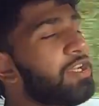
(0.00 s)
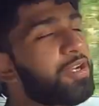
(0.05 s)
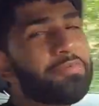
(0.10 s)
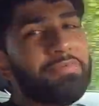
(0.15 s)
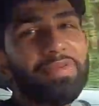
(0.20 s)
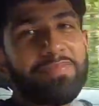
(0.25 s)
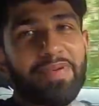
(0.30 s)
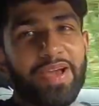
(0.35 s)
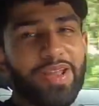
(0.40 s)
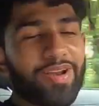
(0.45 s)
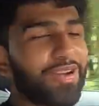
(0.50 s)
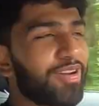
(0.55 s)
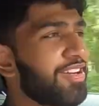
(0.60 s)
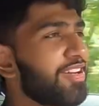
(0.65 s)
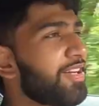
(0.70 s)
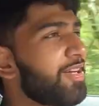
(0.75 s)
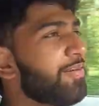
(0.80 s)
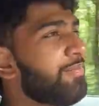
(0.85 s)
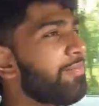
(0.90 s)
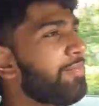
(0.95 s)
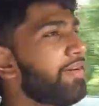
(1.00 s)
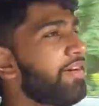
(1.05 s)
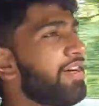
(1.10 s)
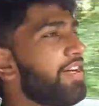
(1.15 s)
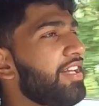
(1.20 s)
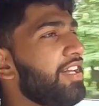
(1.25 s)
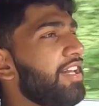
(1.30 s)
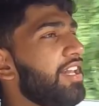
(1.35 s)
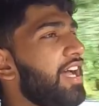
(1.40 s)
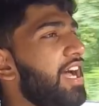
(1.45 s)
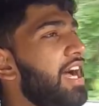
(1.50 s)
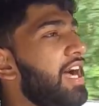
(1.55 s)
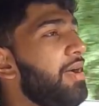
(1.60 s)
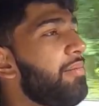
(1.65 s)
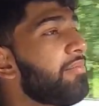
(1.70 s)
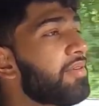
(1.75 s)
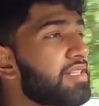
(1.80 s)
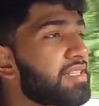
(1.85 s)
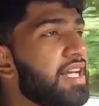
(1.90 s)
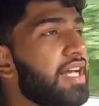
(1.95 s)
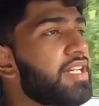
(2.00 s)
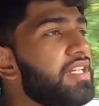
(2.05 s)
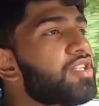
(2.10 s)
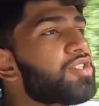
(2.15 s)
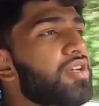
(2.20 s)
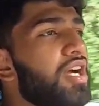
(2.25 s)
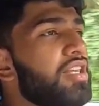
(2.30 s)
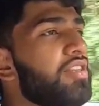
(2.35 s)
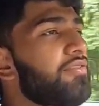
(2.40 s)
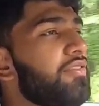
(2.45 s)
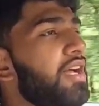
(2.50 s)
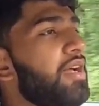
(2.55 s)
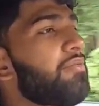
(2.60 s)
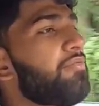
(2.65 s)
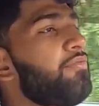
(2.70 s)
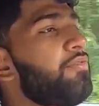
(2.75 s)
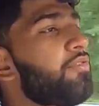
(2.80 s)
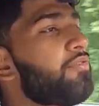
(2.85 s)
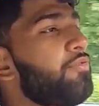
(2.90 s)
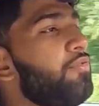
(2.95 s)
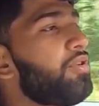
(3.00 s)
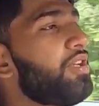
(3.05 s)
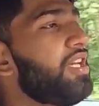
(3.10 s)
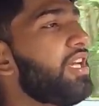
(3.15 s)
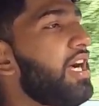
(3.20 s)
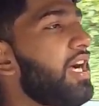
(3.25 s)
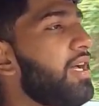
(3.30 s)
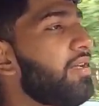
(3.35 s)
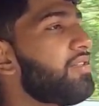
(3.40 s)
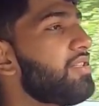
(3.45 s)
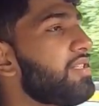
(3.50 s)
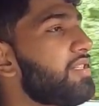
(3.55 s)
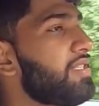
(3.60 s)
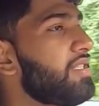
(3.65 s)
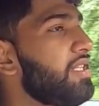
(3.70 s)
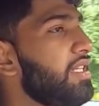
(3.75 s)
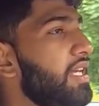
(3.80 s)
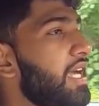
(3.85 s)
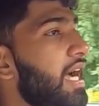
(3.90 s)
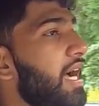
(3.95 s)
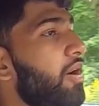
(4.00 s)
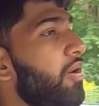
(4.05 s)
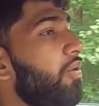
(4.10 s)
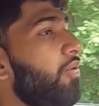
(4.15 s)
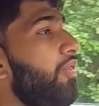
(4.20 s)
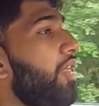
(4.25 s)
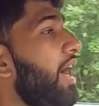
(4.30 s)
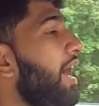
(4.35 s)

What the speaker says: it could be better, but I'm excited to try the M440i to see how